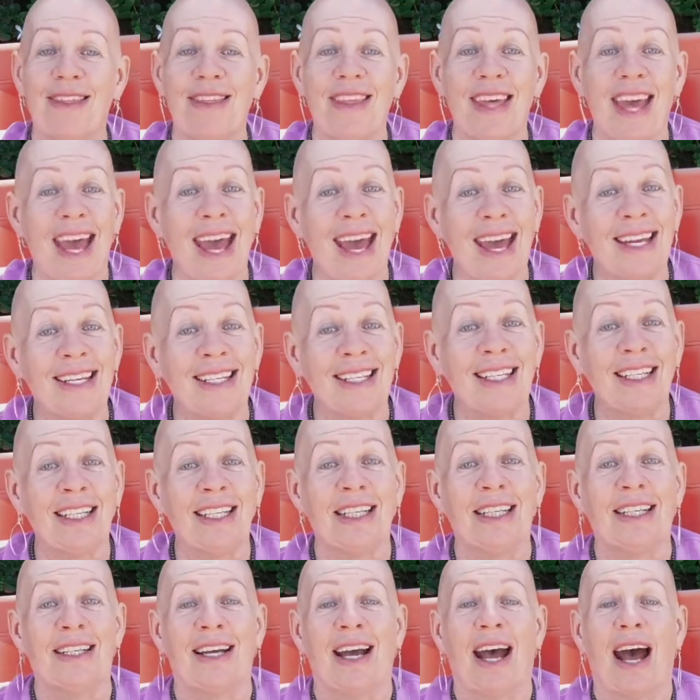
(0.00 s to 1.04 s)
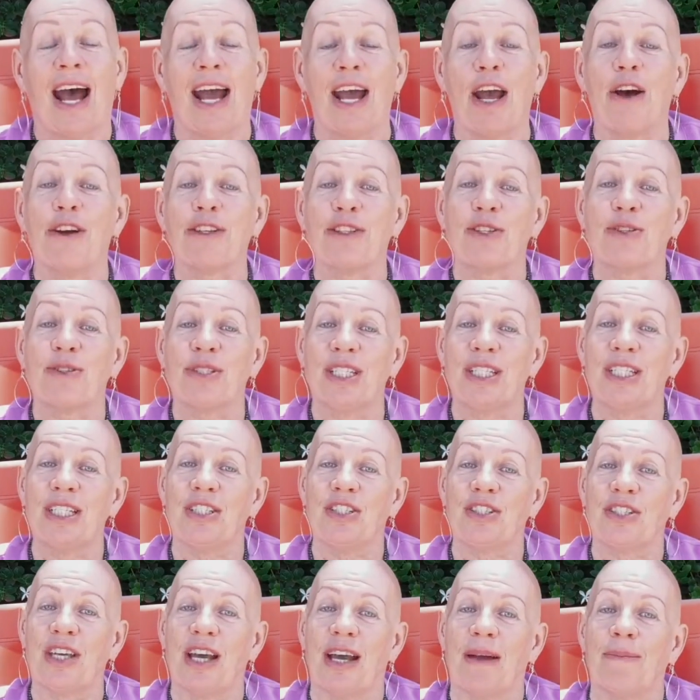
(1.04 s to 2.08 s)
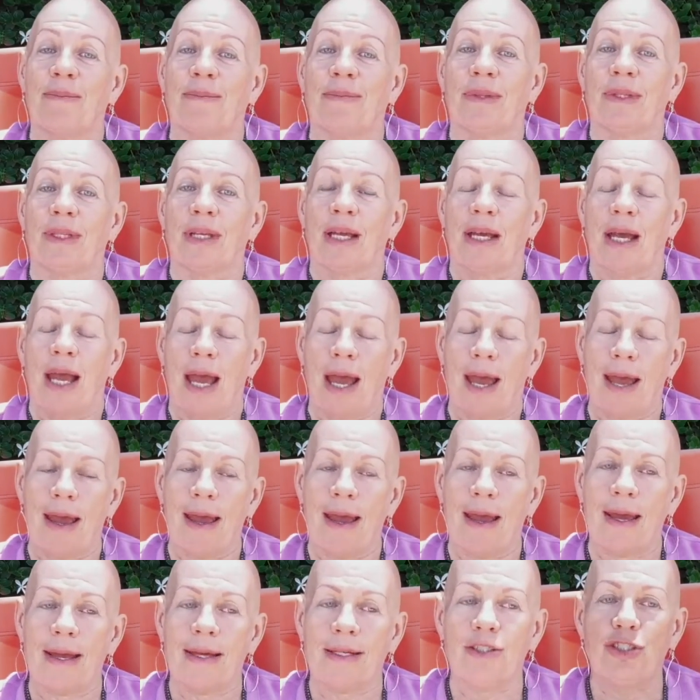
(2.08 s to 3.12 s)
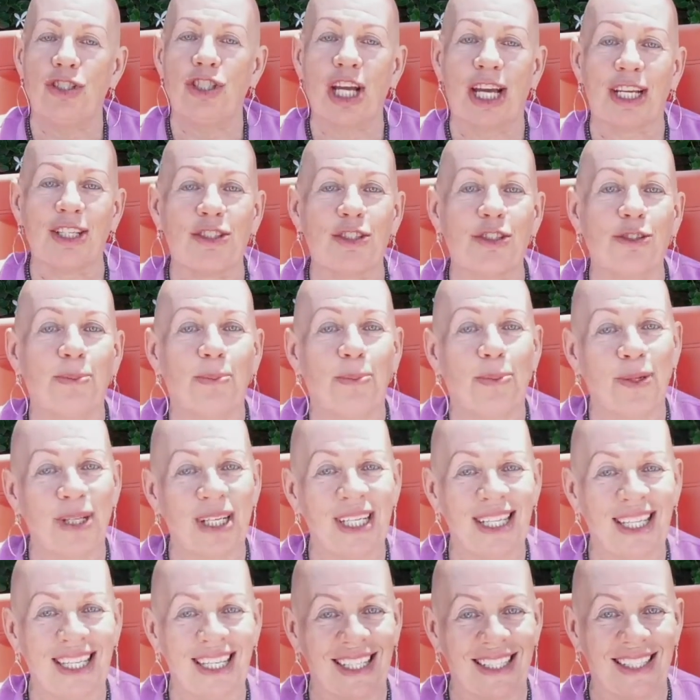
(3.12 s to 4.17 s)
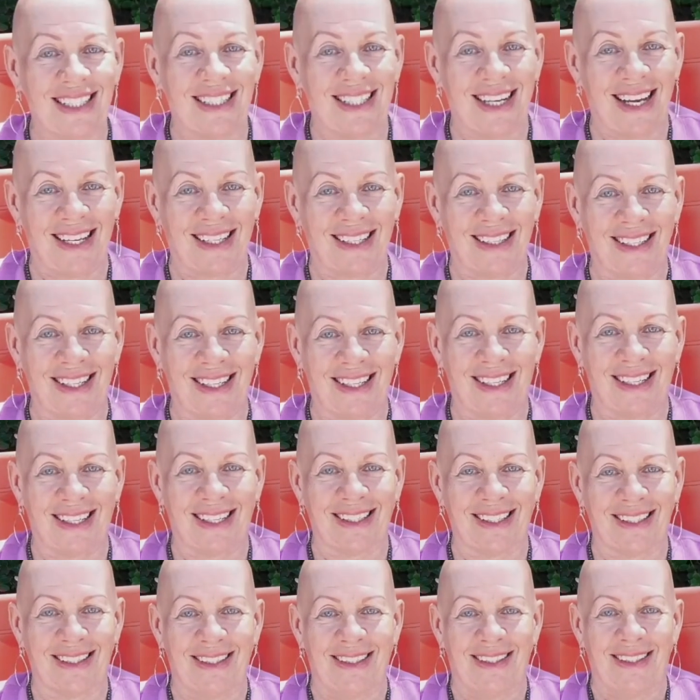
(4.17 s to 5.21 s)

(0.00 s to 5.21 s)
Then I also teach them a gentle breathing technique.